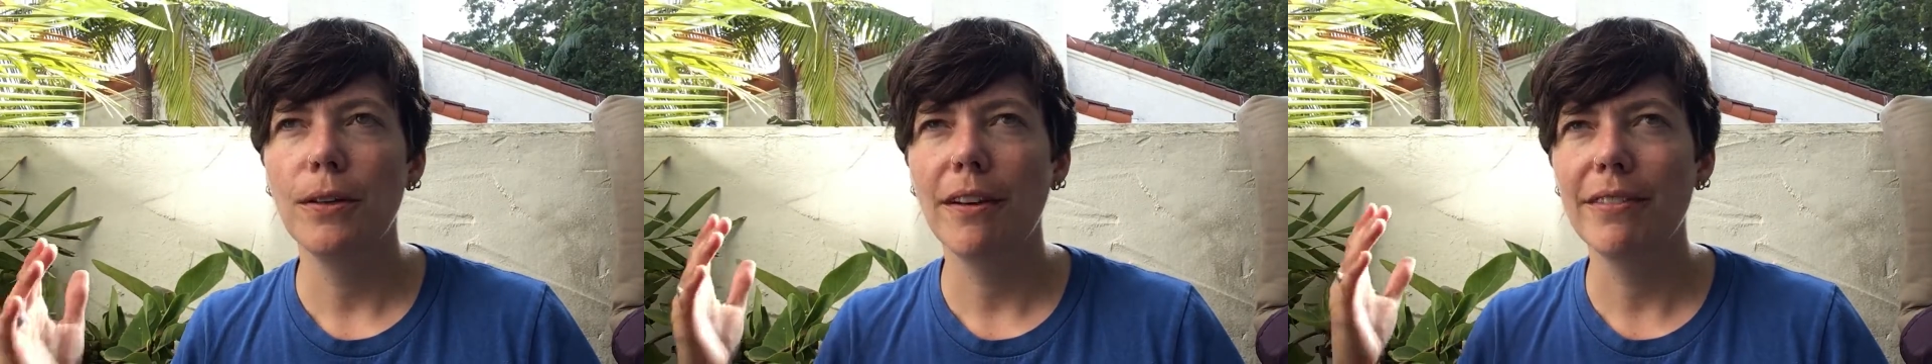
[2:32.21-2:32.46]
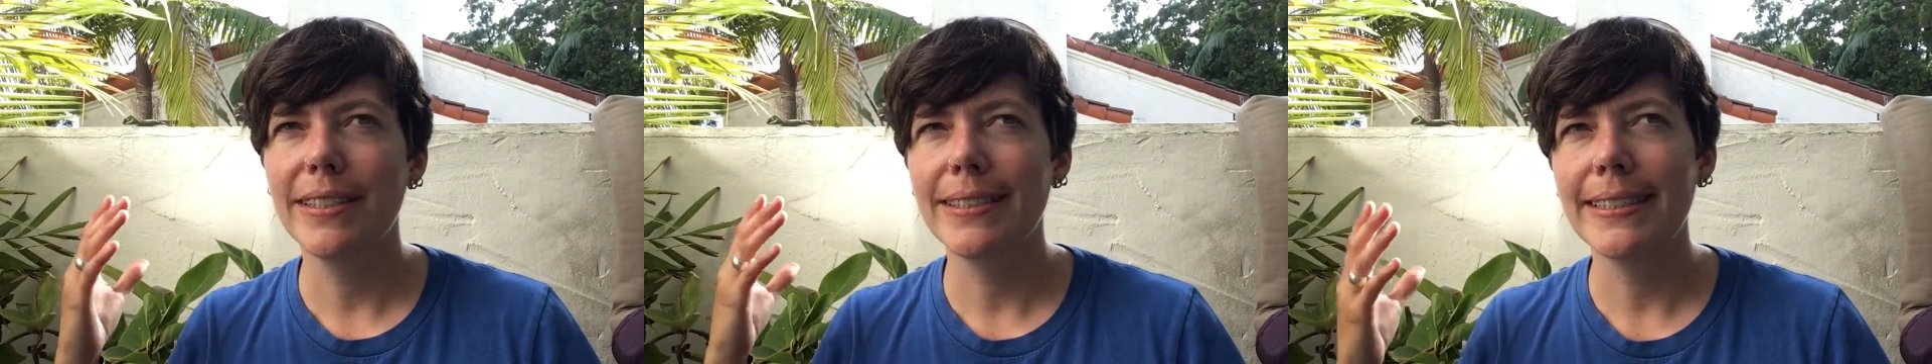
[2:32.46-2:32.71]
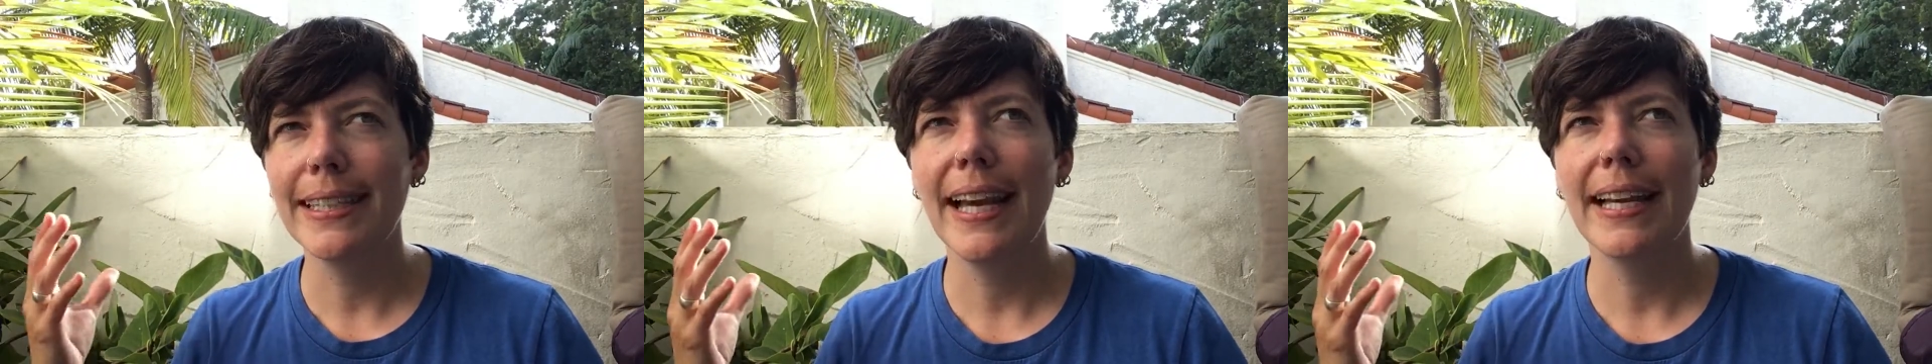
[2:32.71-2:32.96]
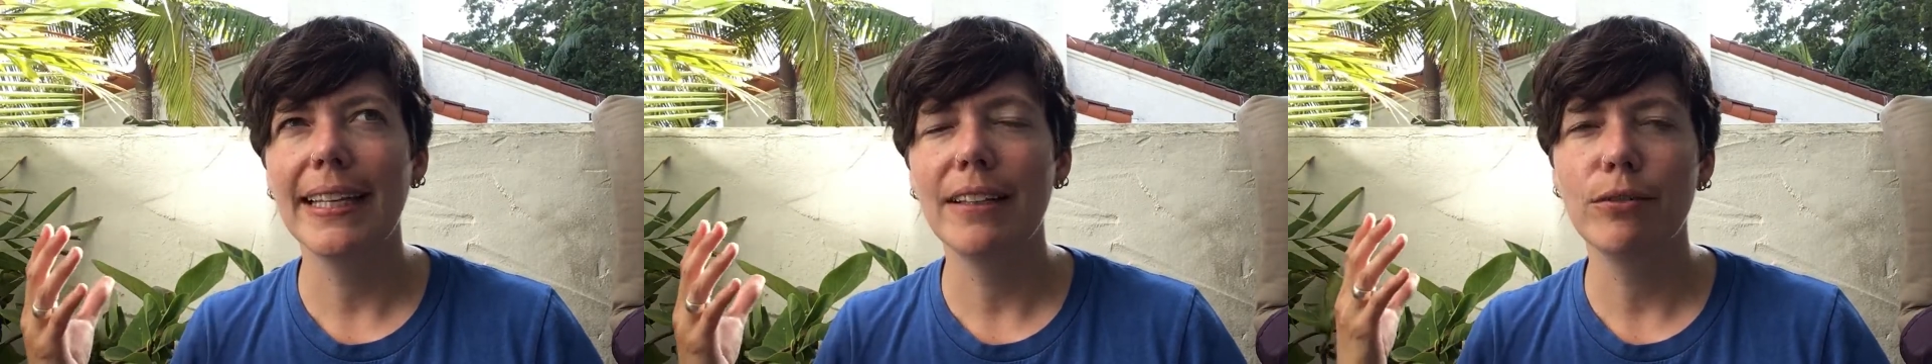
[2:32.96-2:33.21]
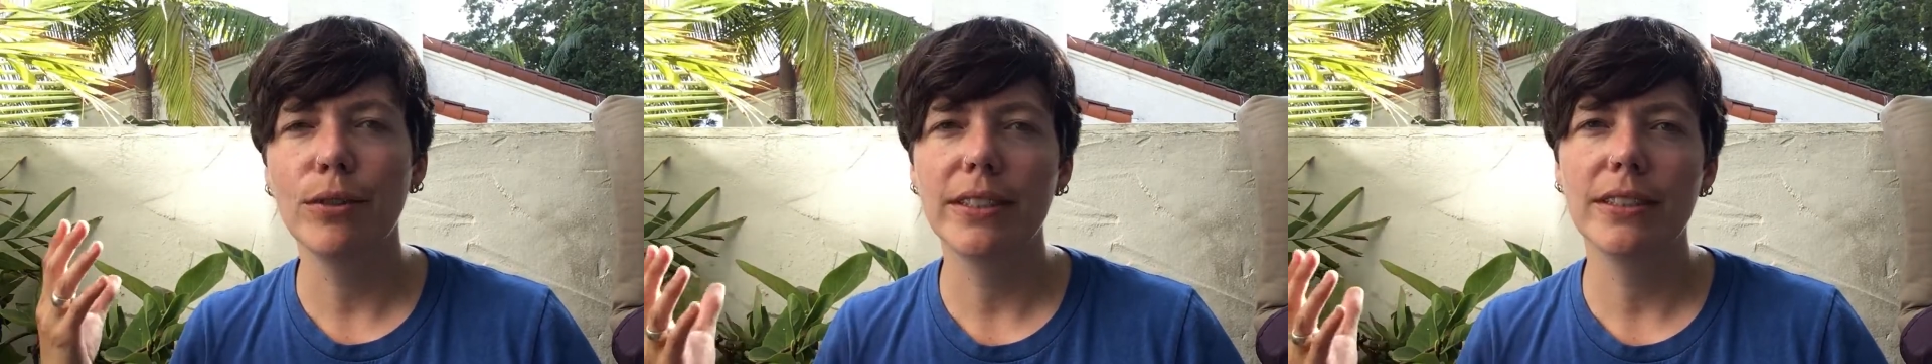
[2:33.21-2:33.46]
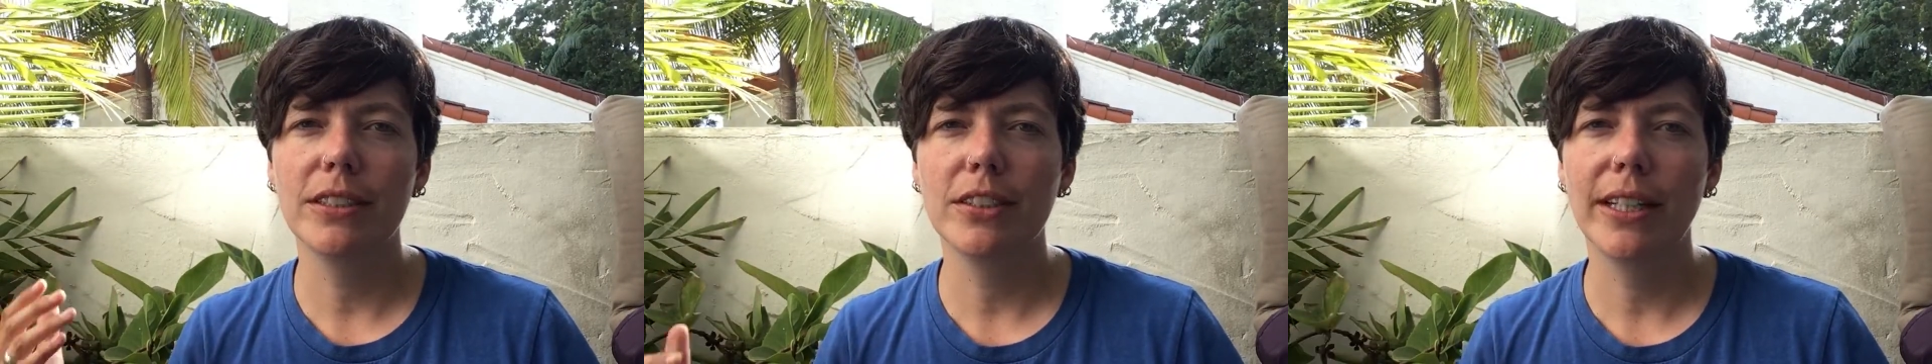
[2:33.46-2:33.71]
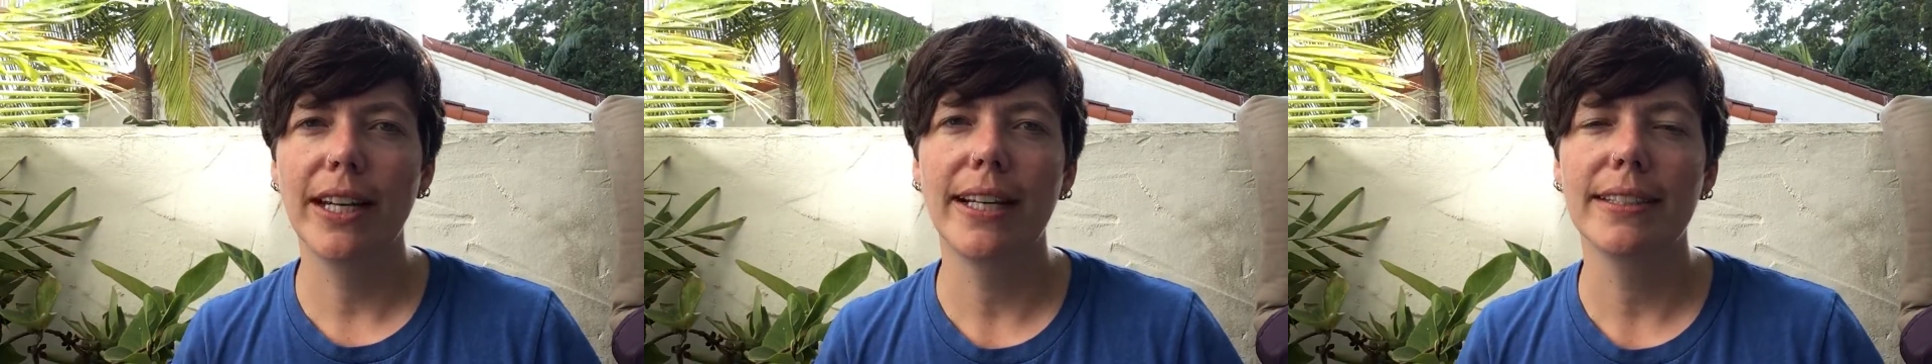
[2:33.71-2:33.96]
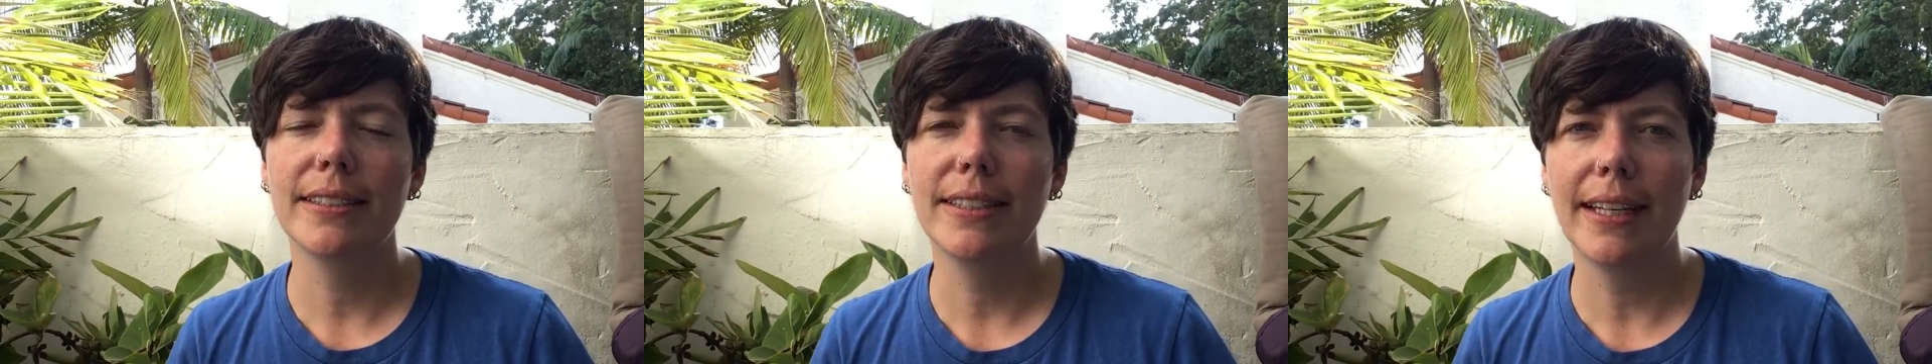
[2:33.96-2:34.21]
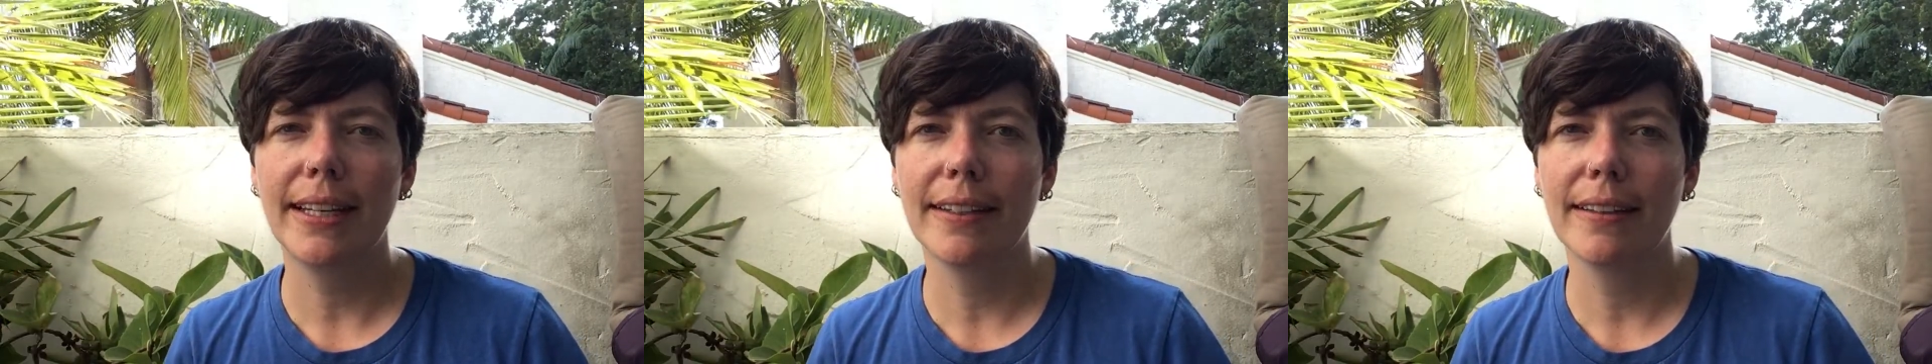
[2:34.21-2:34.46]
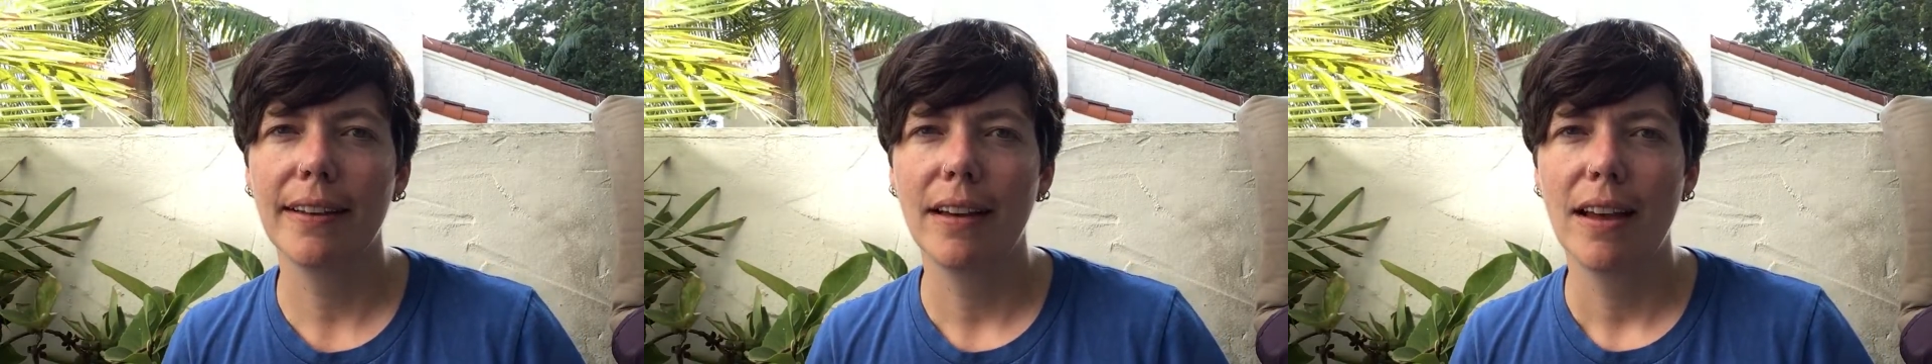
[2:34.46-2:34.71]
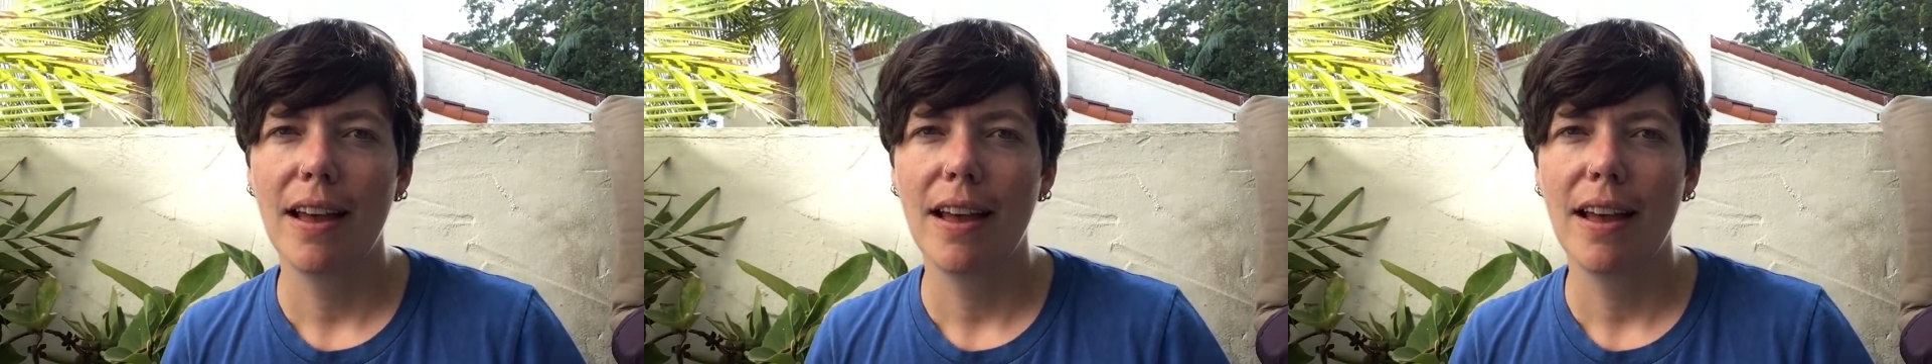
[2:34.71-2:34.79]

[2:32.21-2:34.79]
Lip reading: have this nagging voice in your head saying,